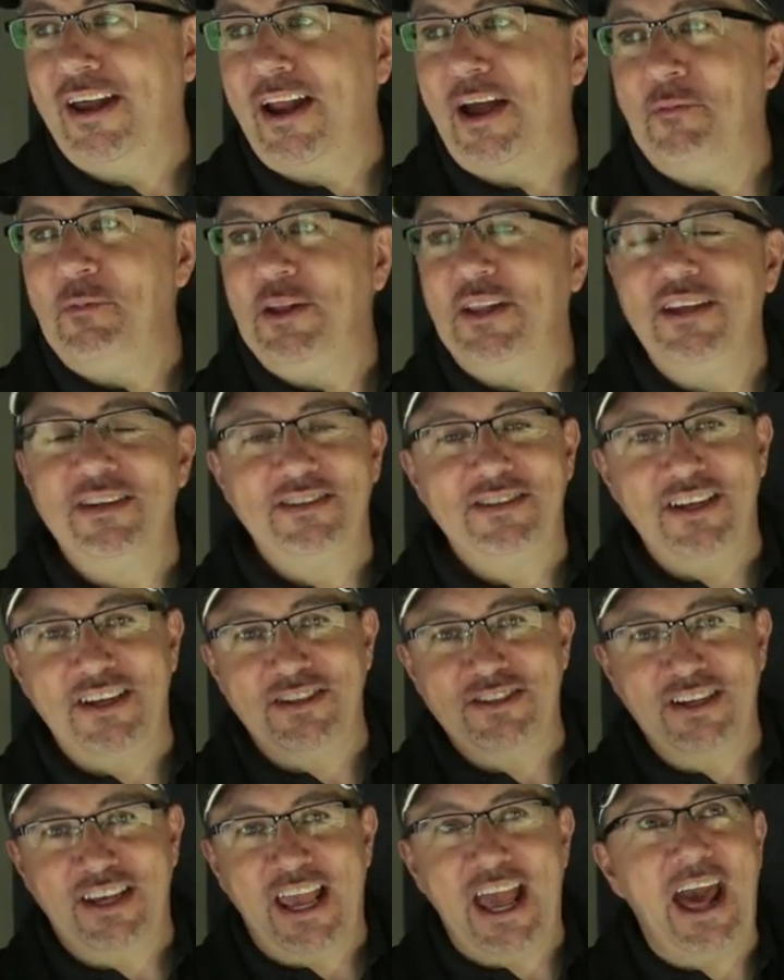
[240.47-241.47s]
And I mean, this
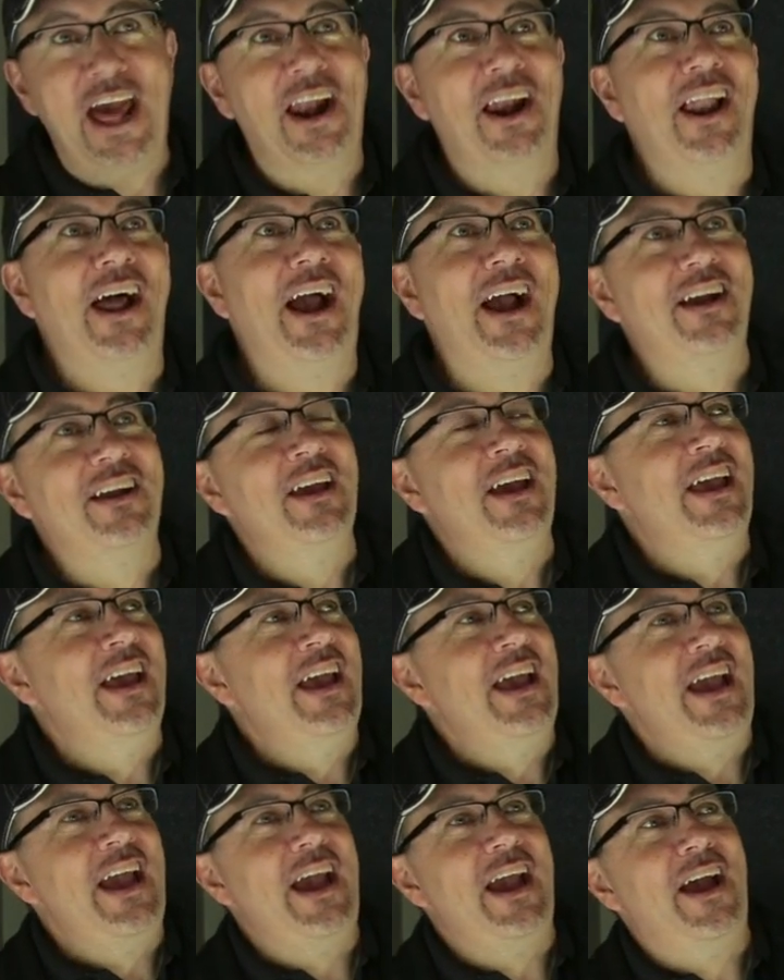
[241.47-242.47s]
thing's a Cadillac.
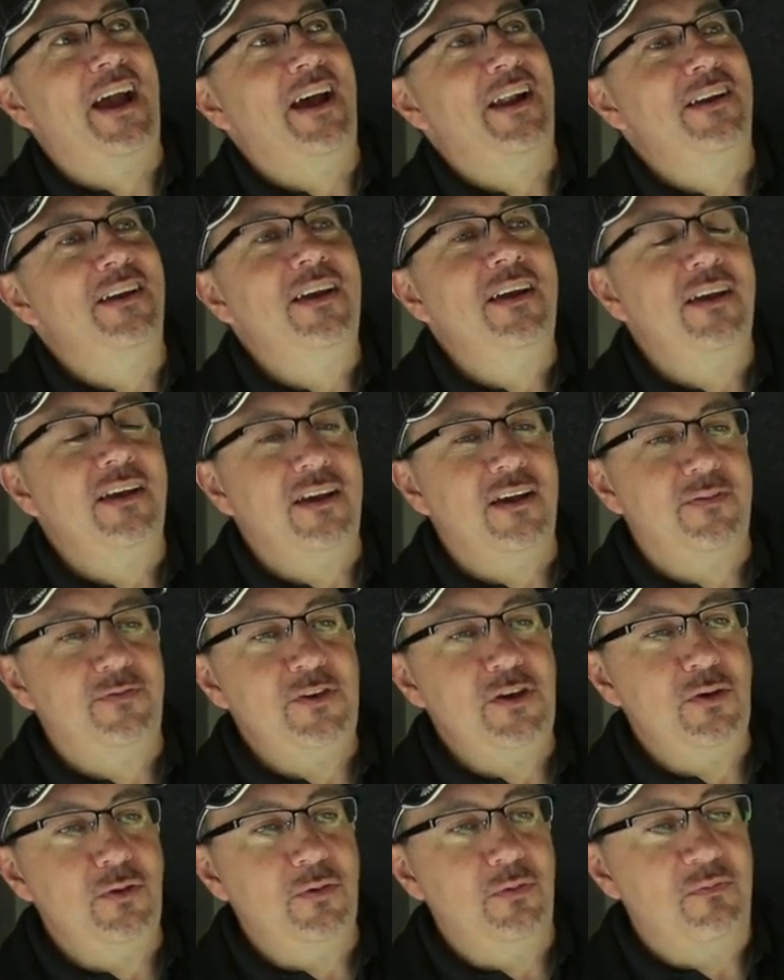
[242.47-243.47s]
And
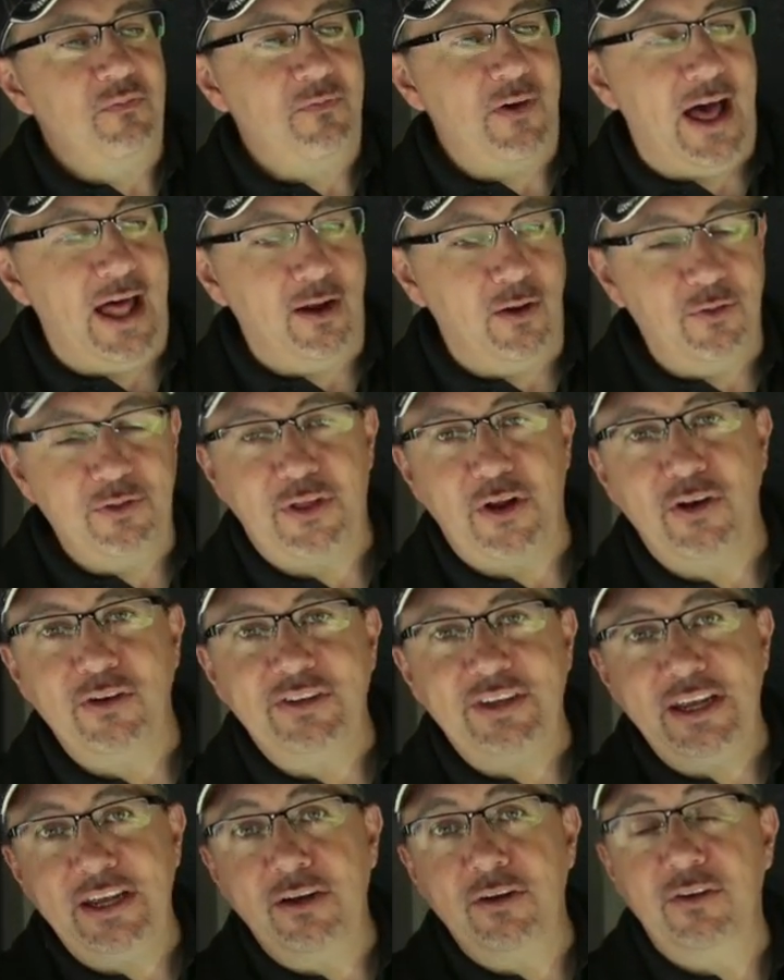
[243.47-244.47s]
if you follow
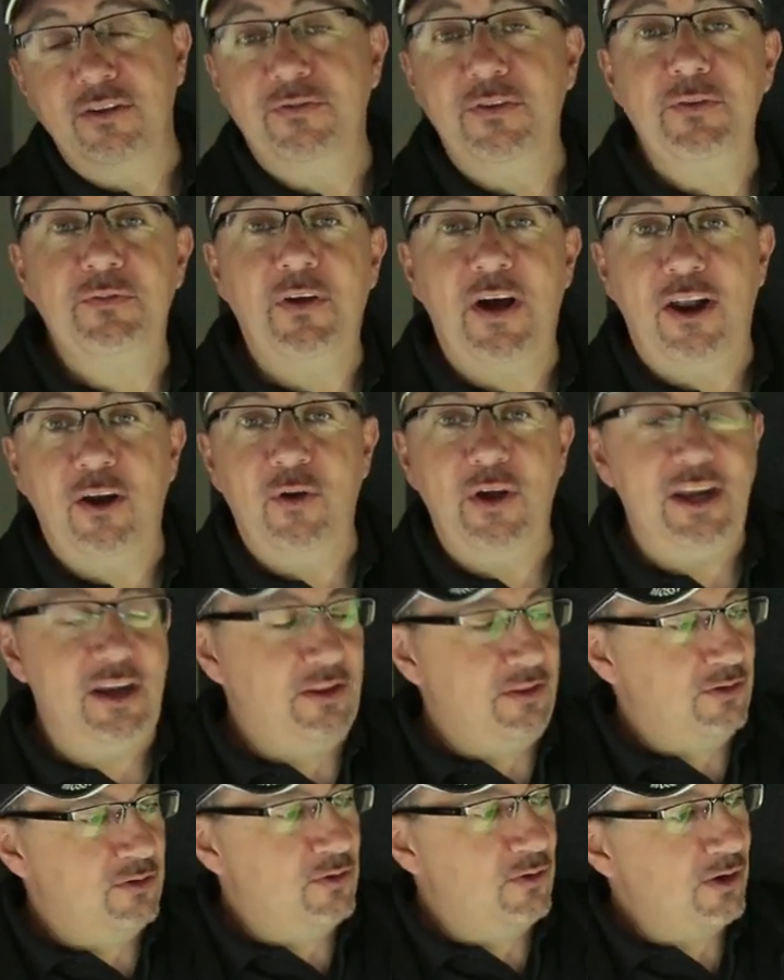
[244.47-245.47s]
13, or if you follow any
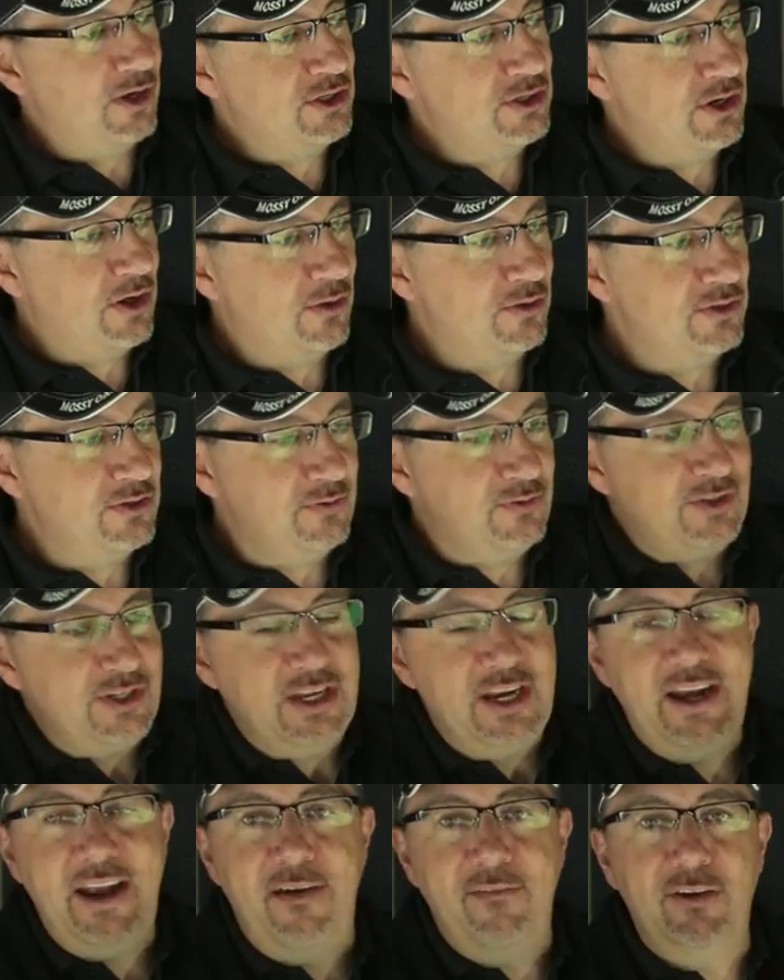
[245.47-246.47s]
of the Drury shows, you've
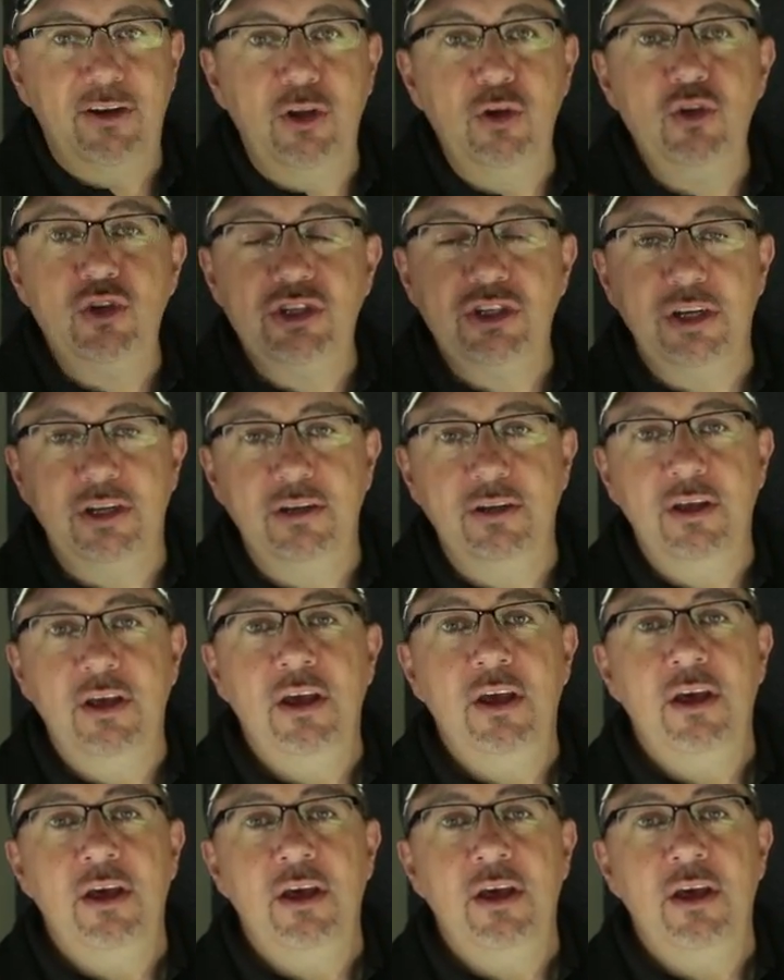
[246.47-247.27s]
seen an evolution